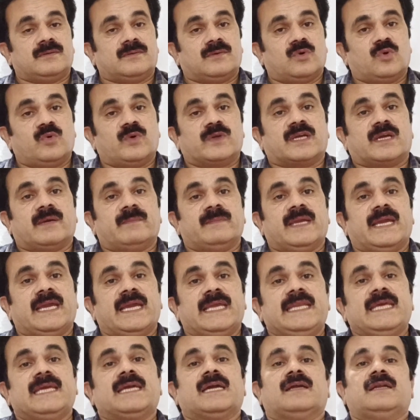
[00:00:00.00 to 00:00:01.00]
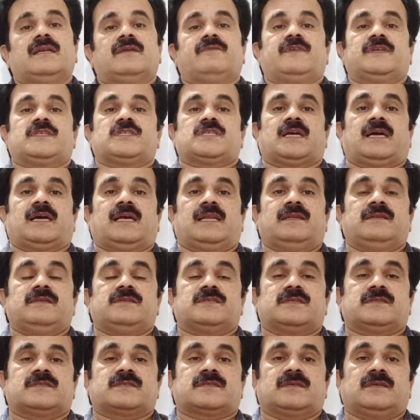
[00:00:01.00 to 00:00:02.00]
overcome any kind of a
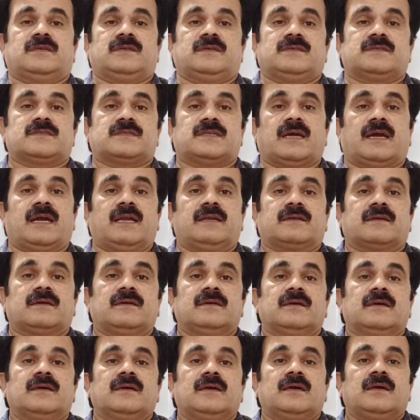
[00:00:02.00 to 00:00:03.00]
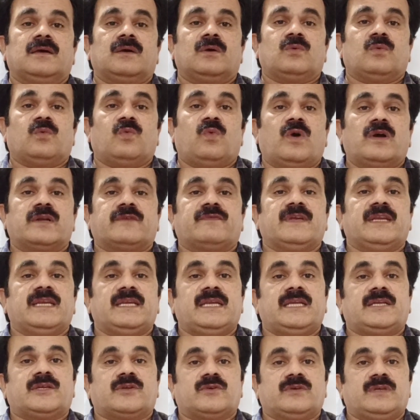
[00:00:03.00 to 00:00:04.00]
challenges is that what we
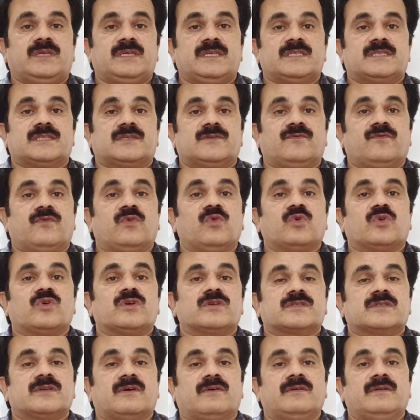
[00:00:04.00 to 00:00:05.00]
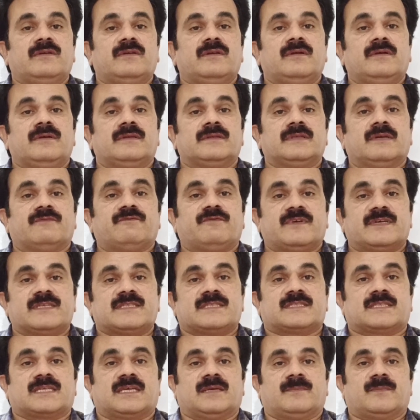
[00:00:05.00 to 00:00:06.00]
need to is focus on the
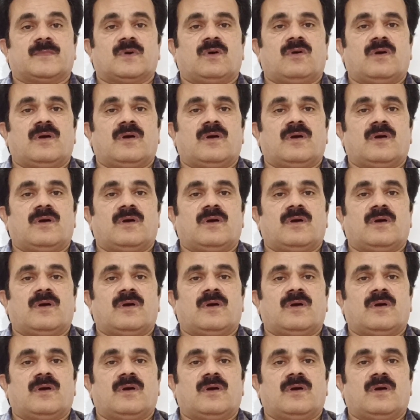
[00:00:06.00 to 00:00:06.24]
first step.